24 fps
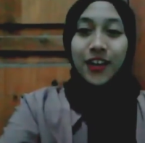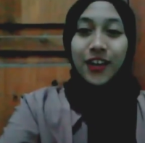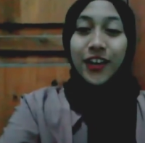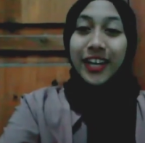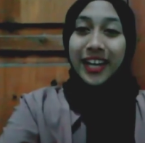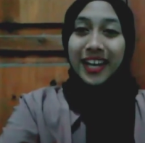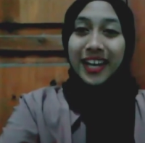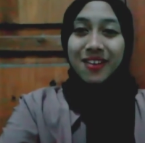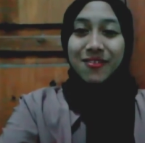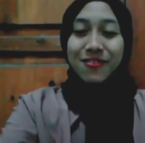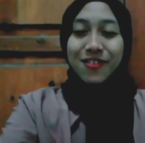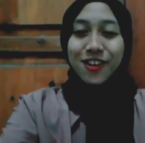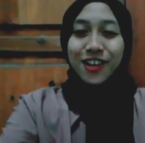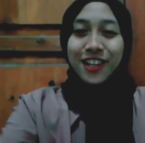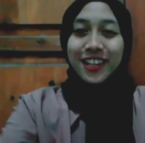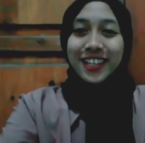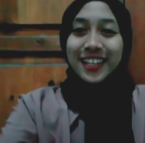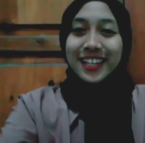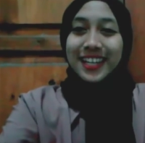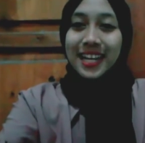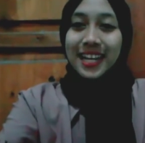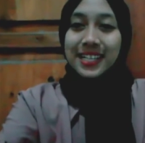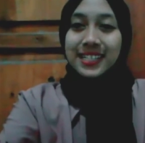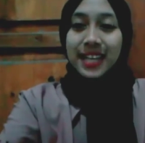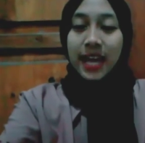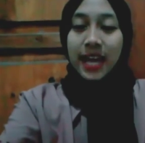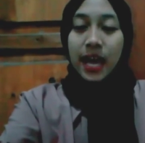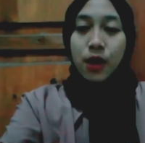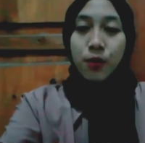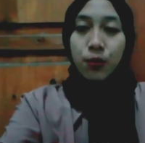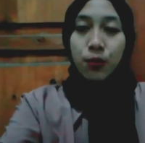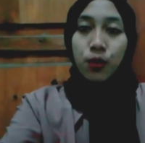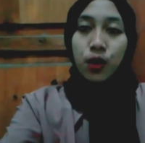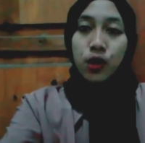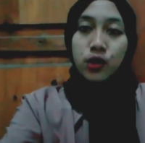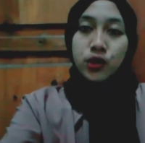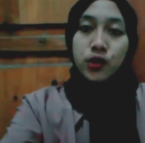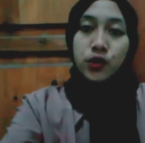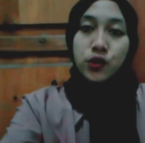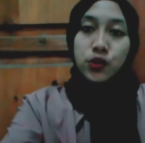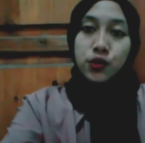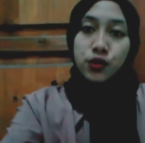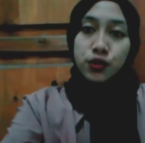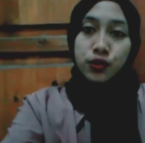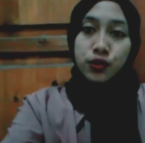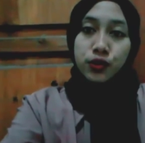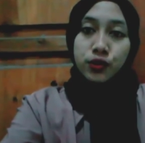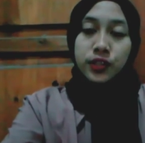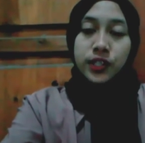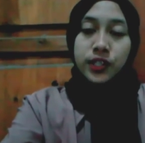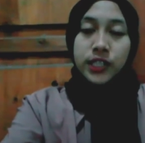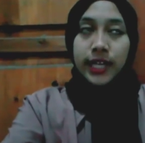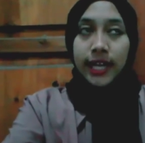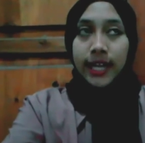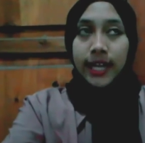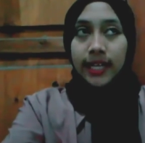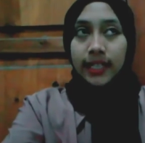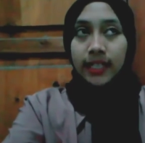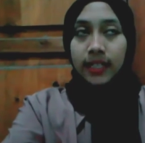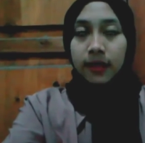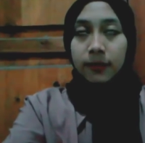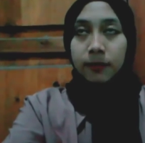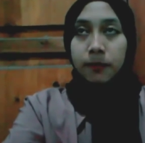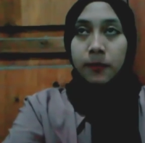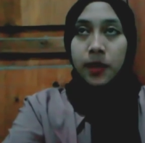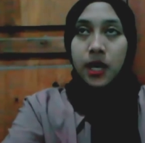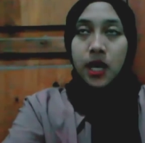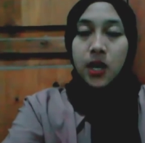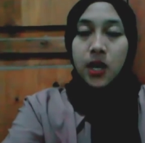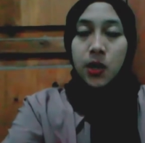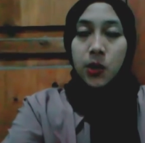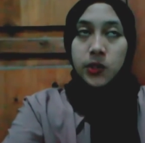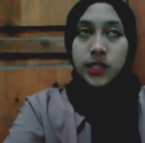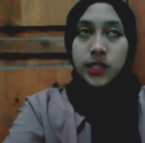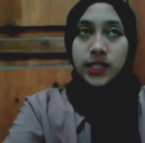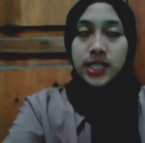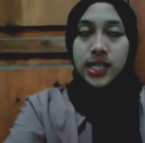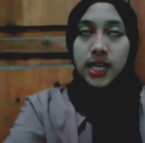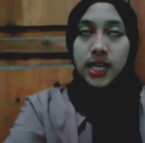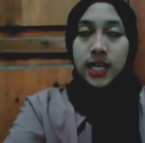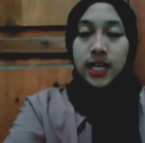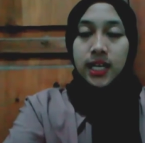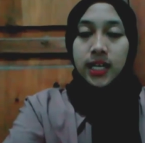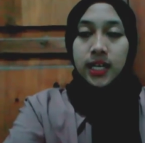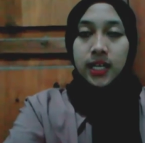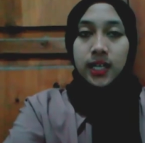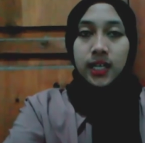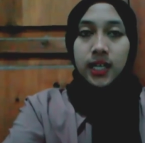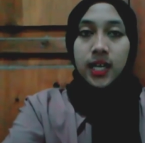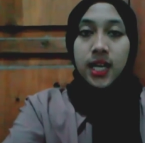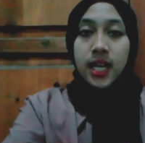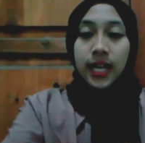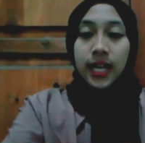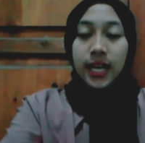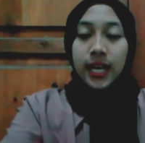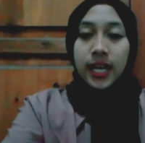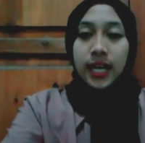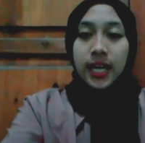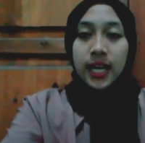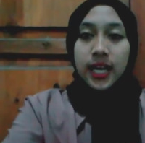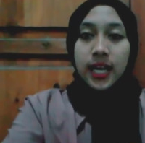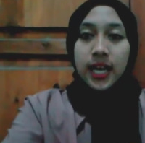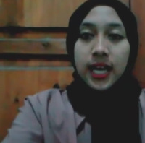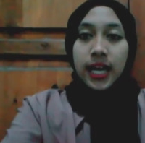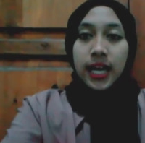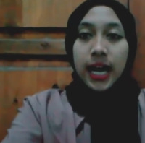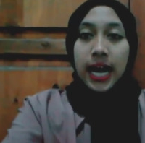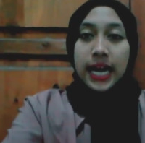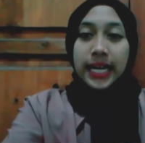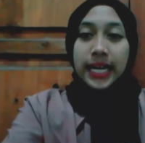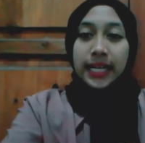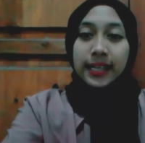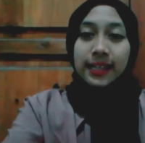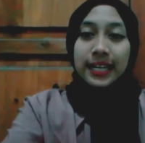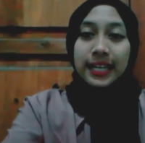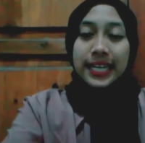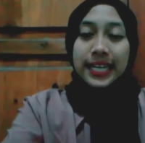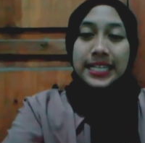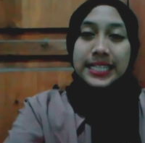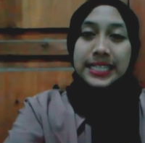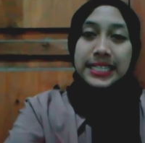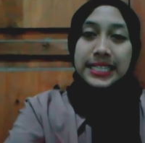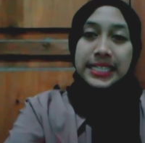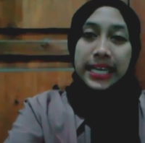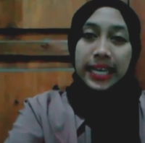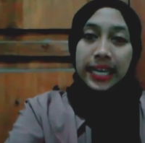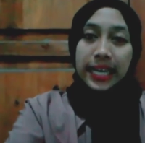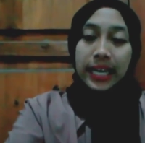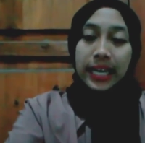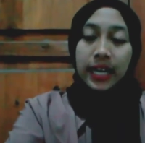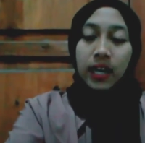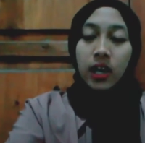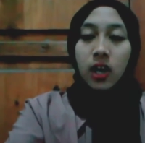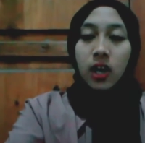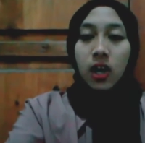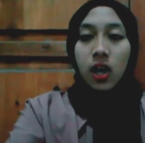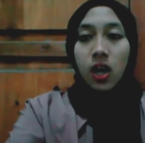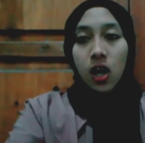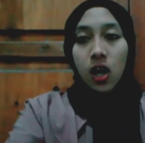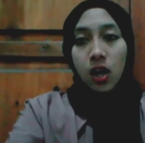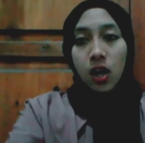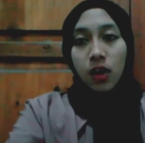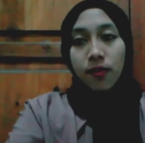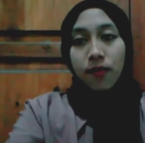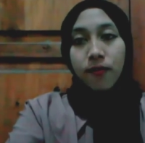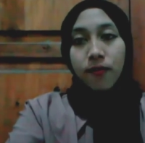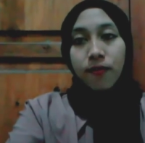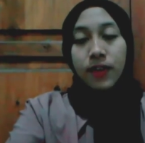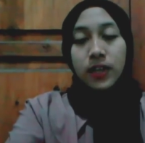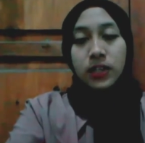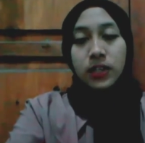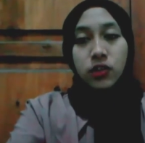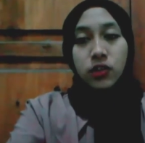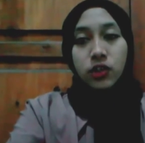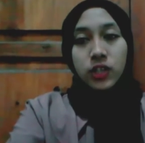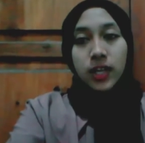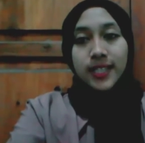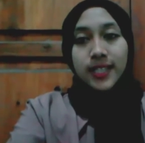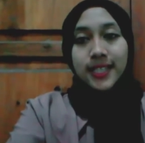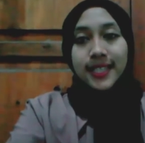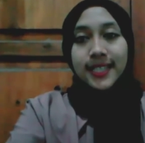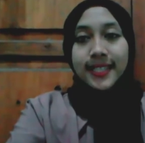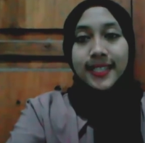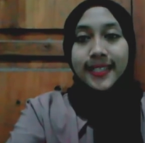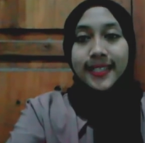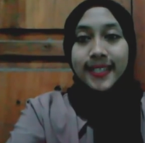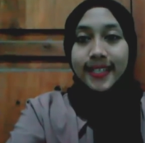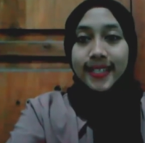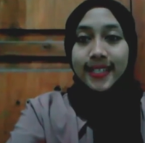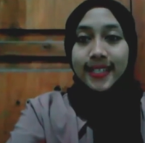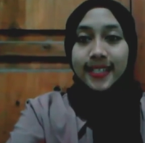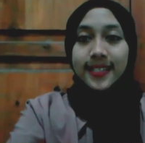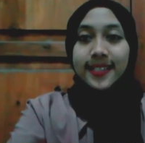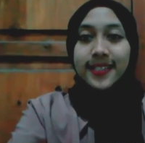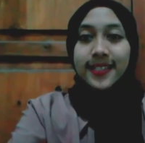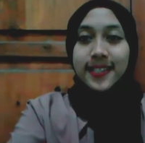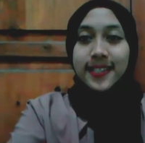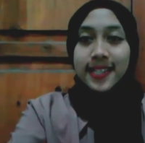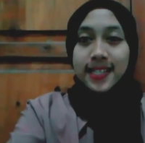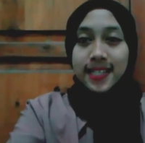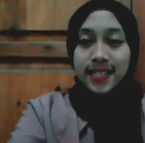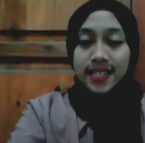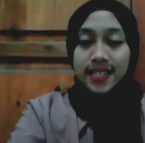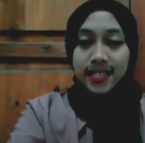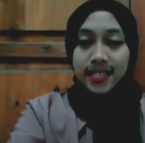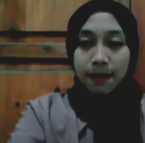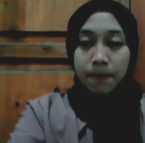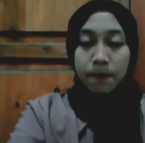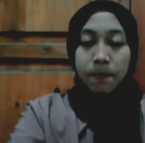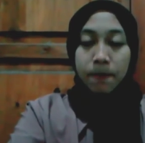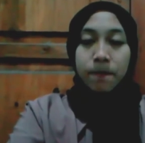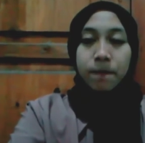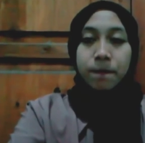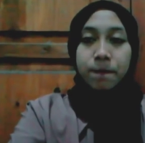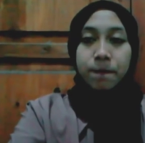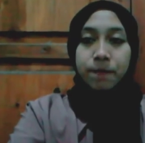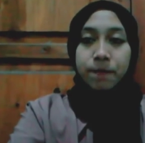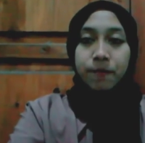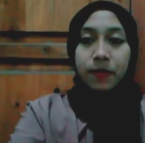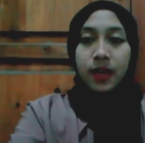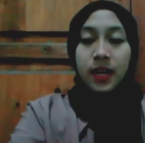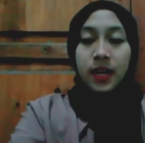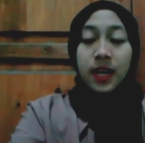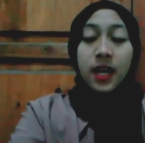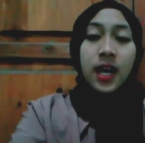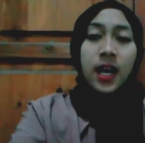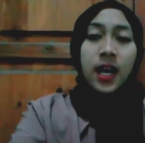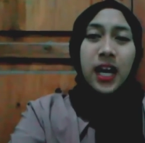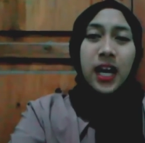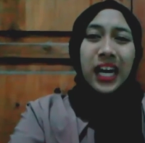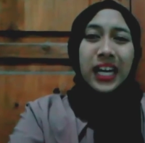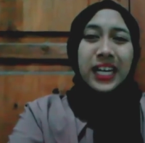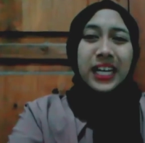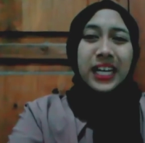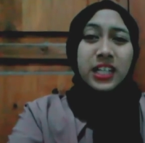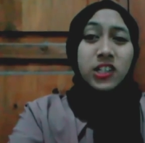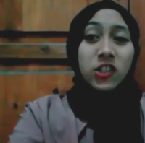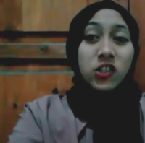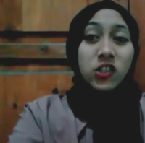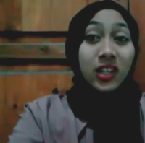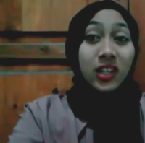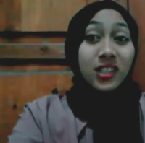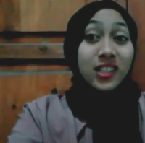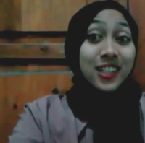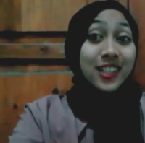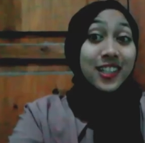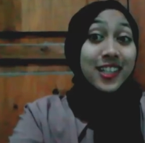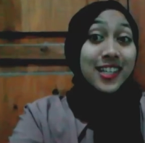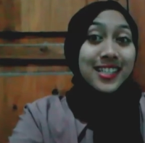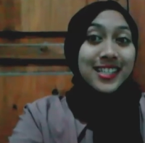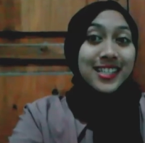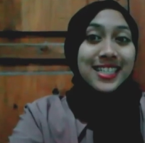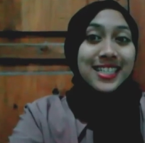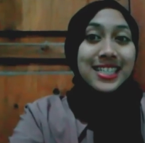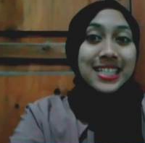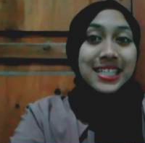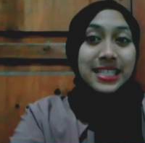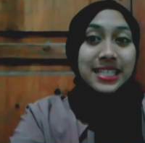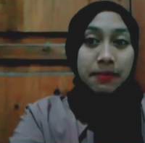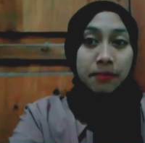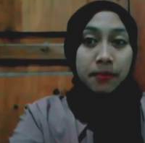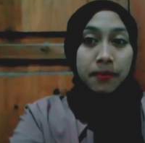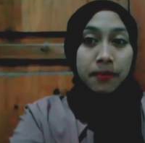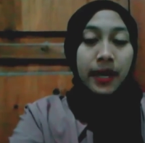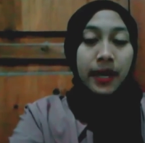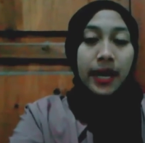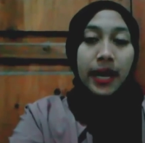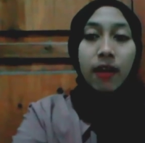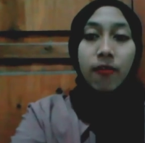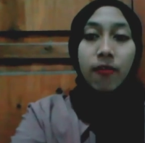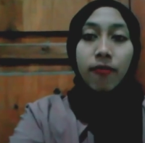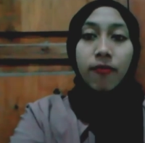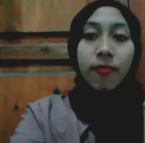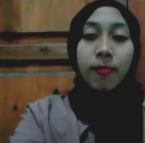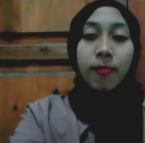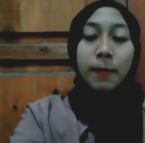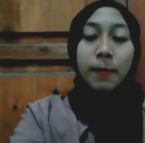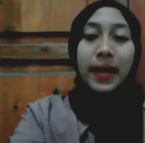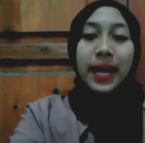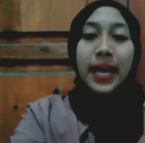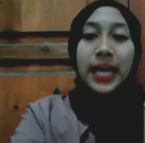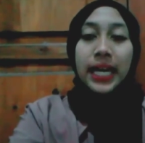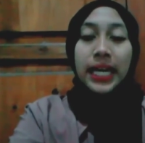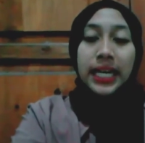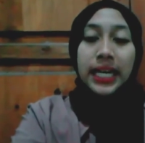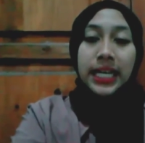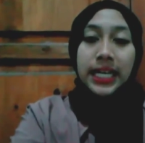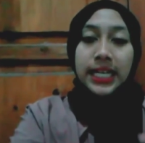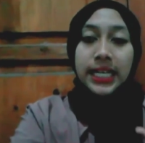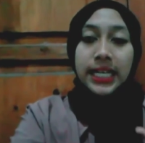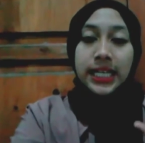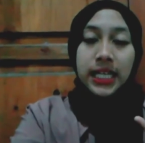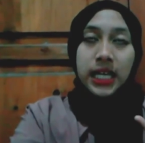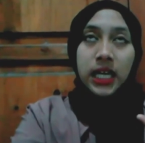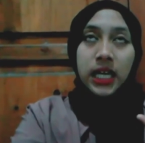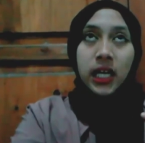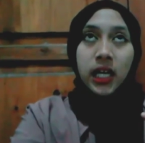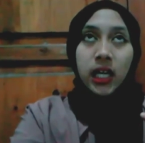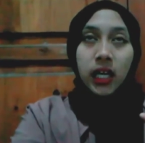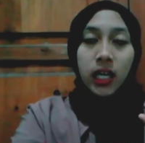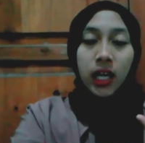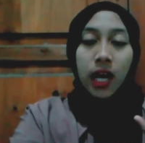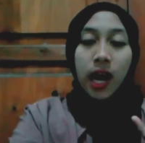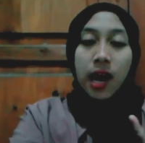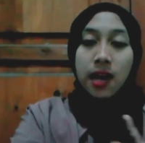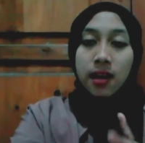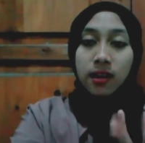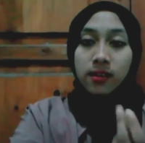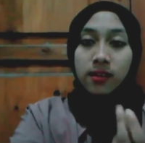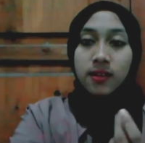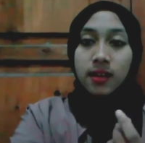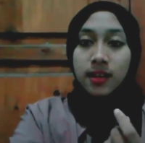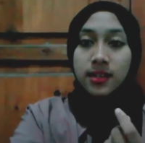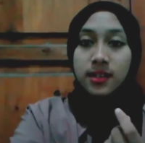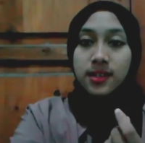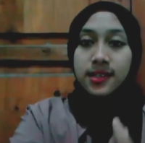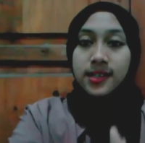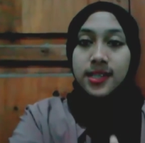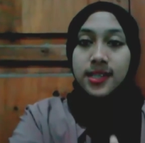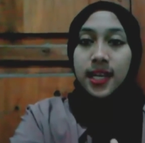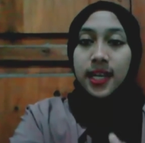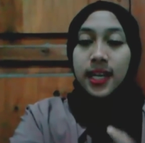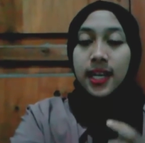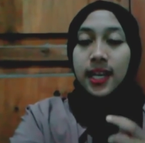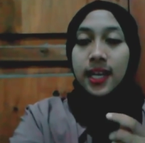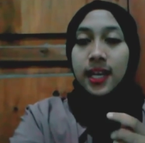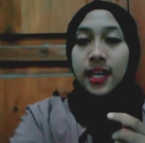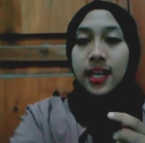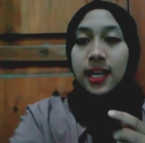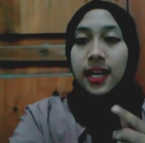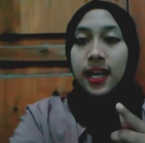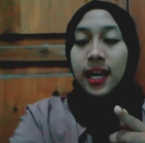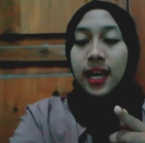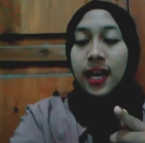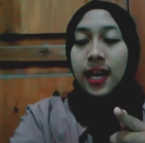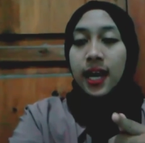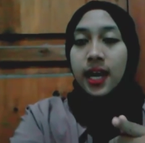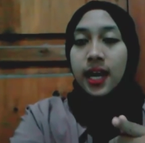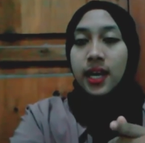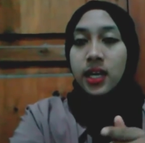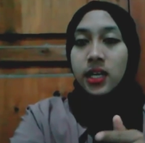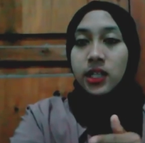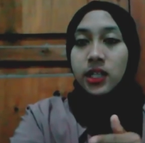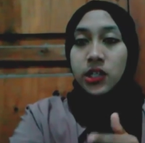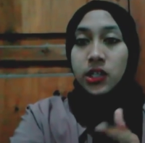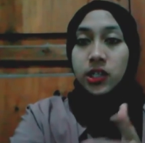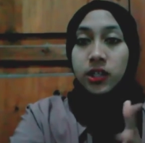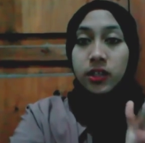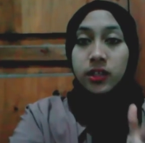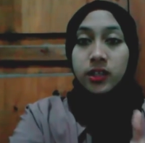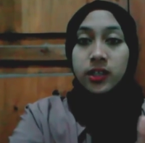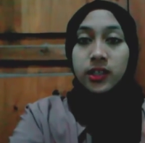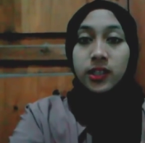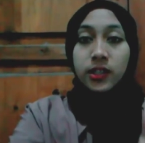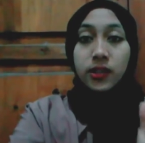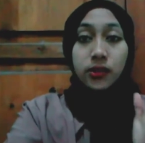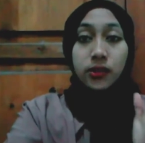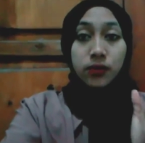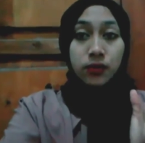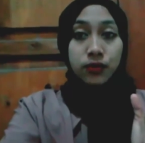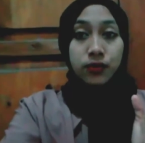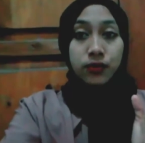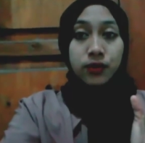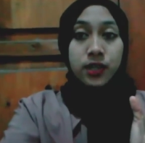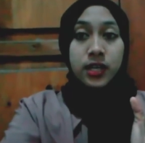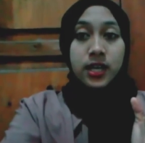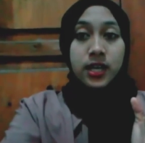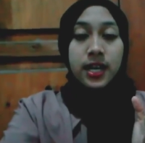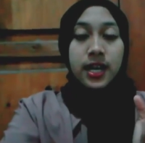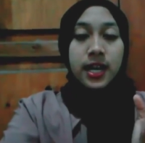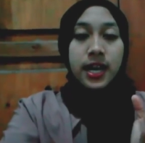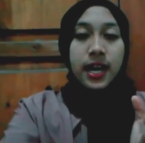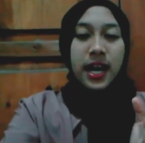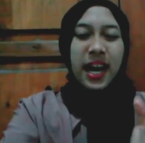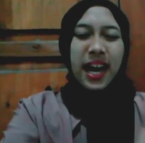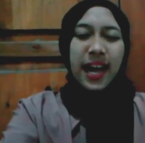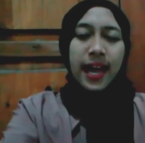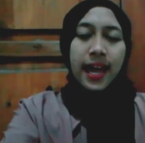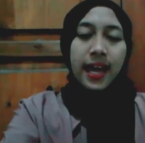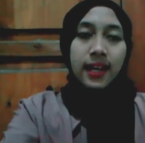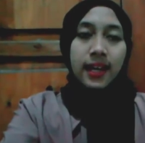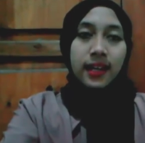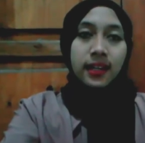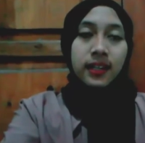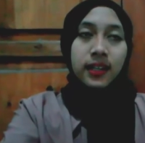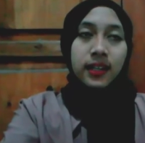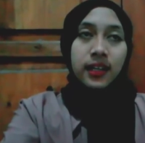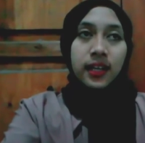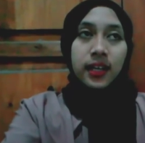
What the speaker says: Okay, for the next I want to tell about characteristic of instructional system. An instructional system have many characteristics in additional to and